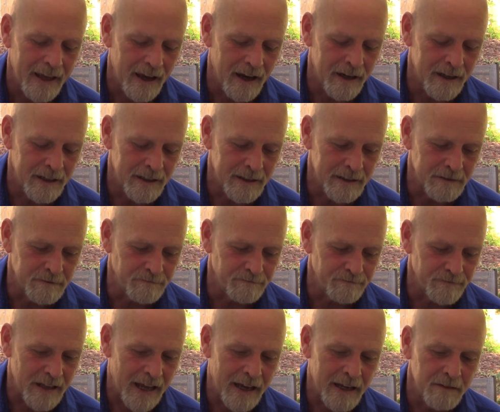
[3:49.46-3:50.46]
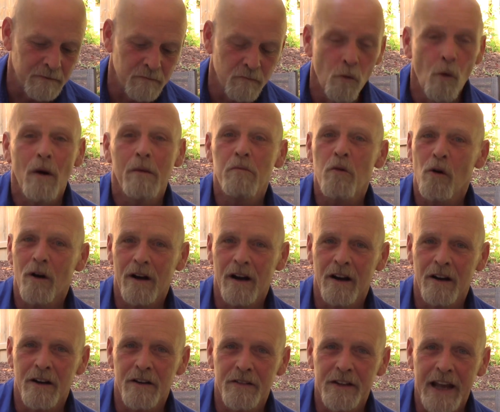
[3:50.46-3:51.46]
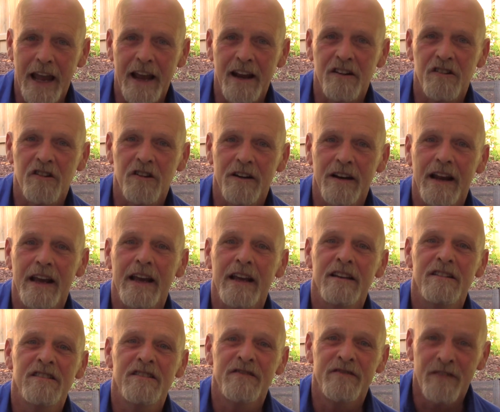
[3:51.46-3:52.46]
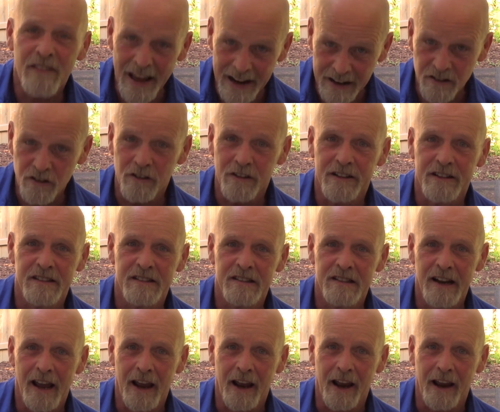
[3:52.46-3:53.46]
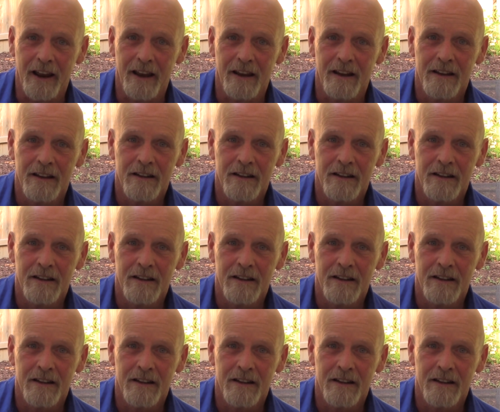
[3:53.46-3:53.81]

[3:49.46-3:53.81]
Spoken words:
and one more clarification, is Veterans Day.